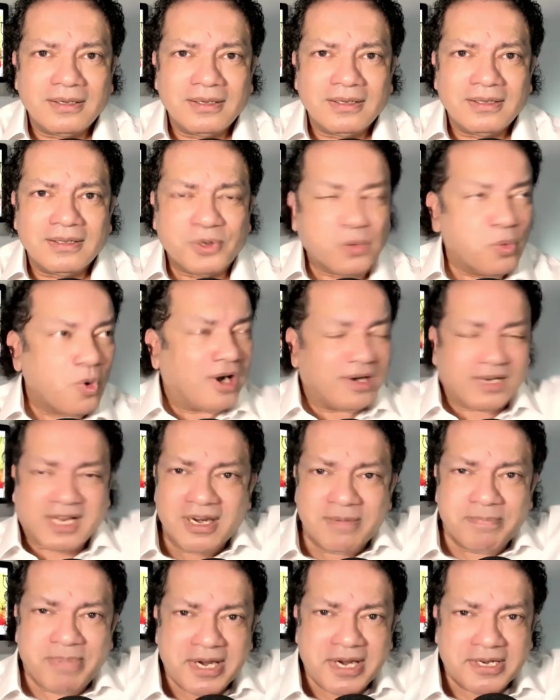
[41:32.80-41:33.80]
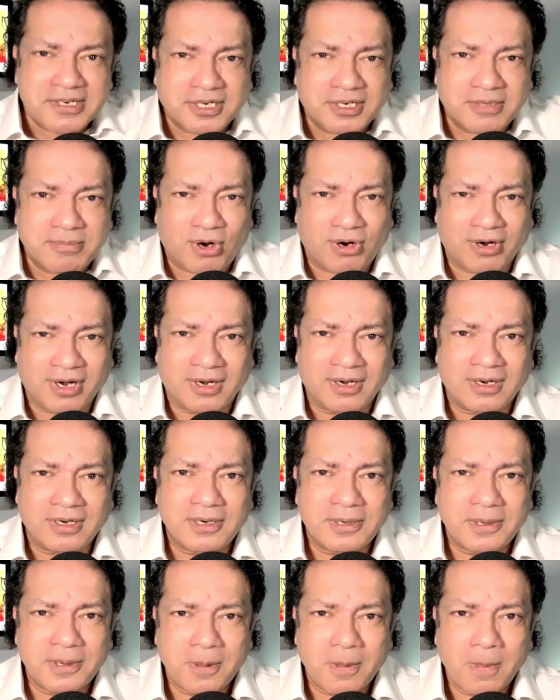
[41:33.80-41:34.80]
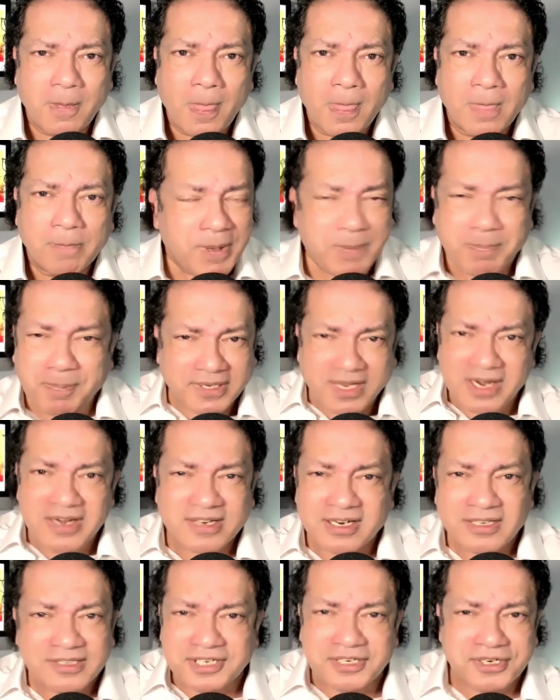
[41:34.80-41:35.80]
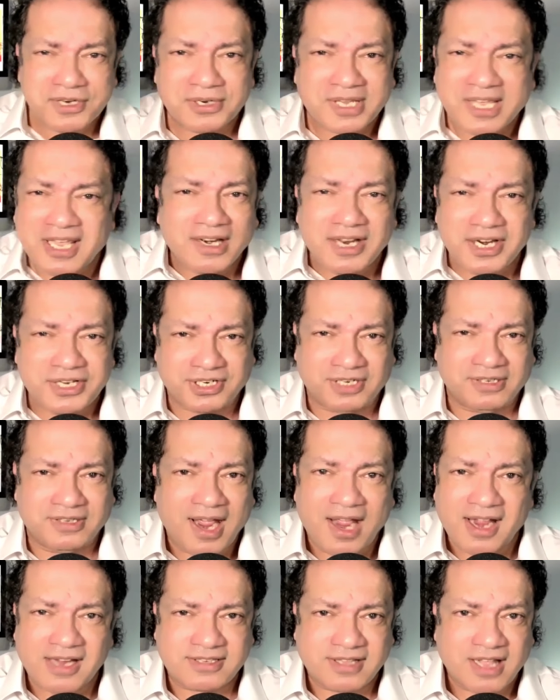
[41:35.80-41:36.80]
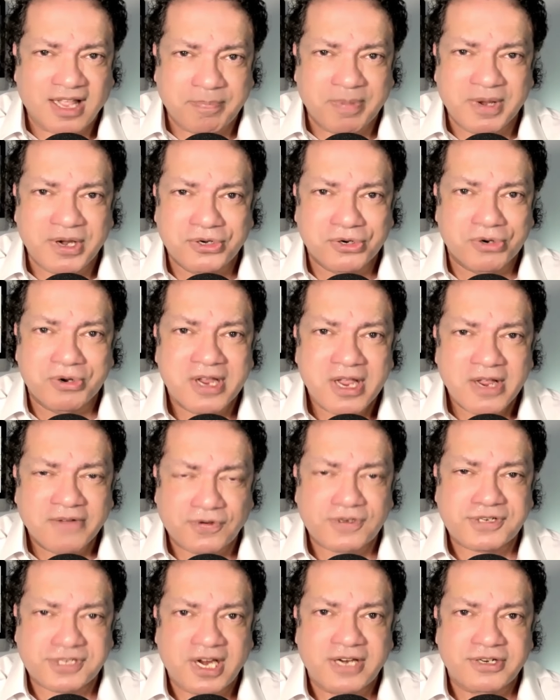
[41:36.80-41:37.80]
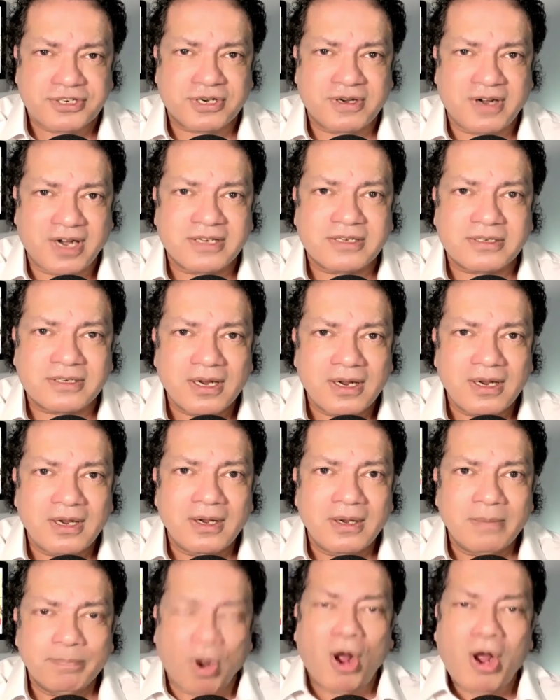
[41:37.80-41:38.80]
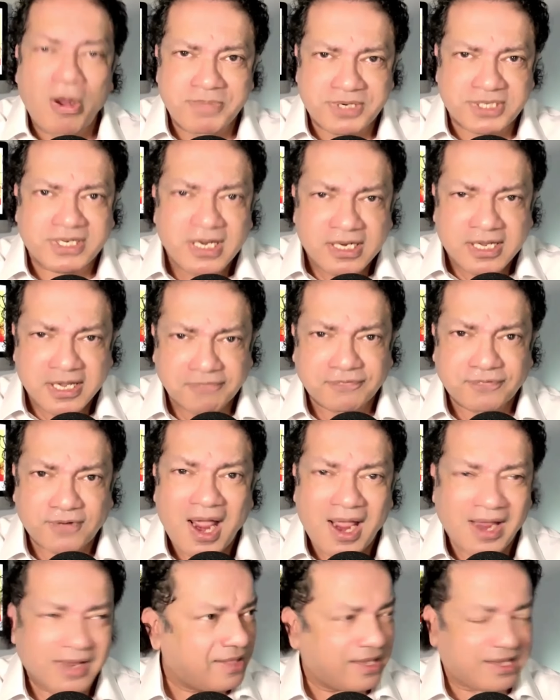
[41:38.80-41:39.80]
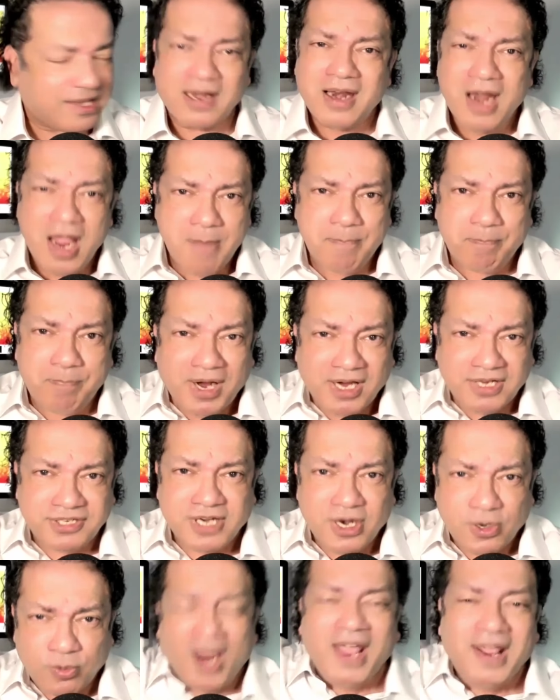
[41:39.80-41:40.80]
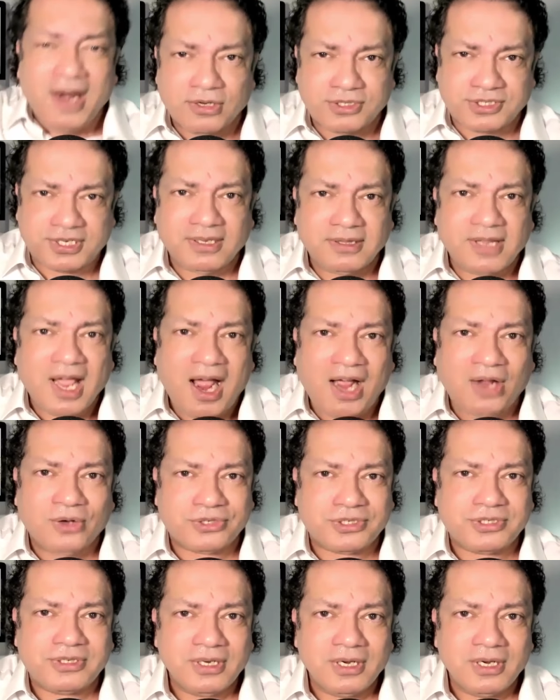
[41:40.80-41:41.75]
The world can be in turmoil. People can continue to kill each other as they have been doing for centuries. Bombs can keep flying, they can burst right outside the house.